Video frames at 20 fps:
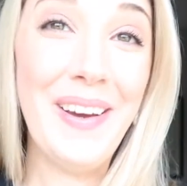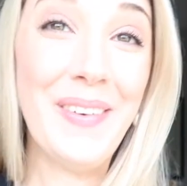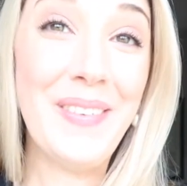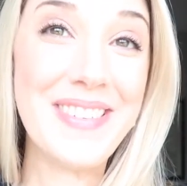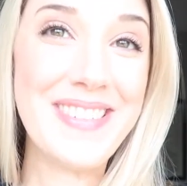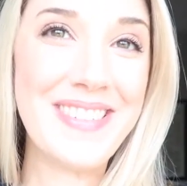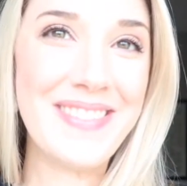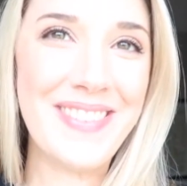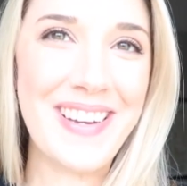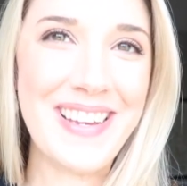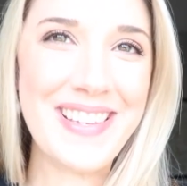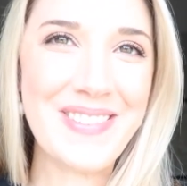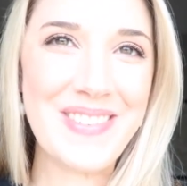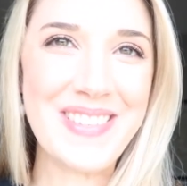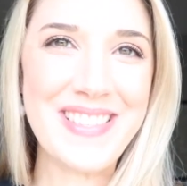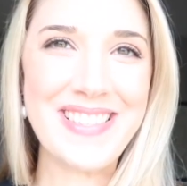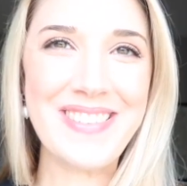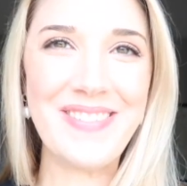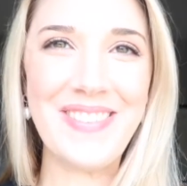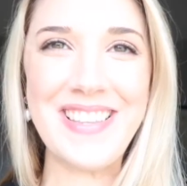wasn't raised
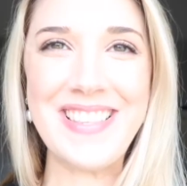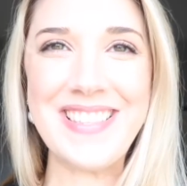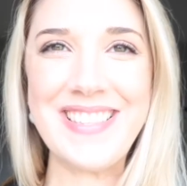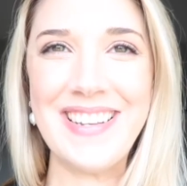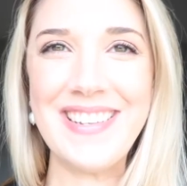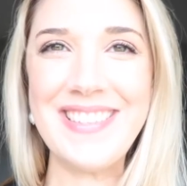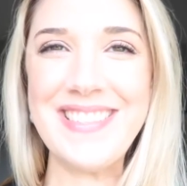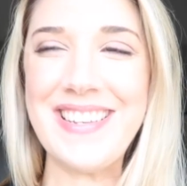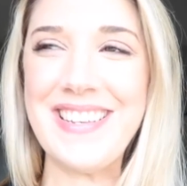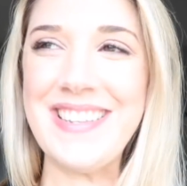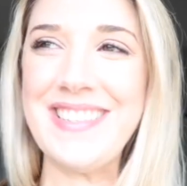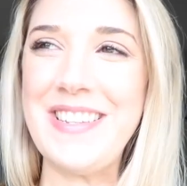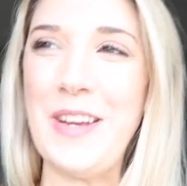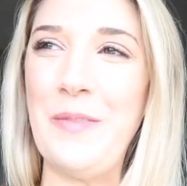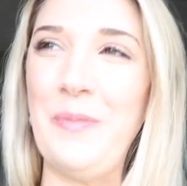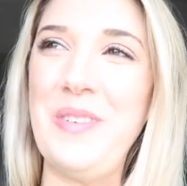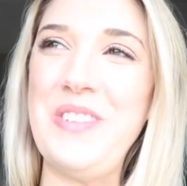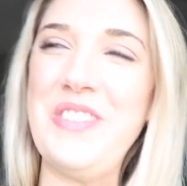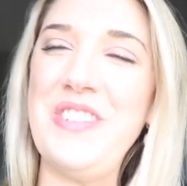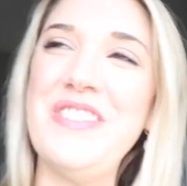with Celsius
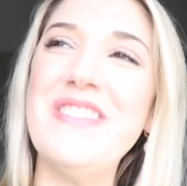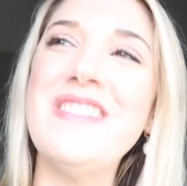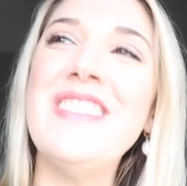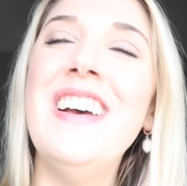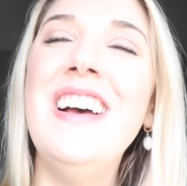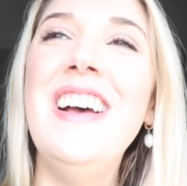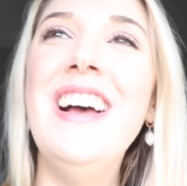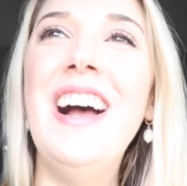temperatures.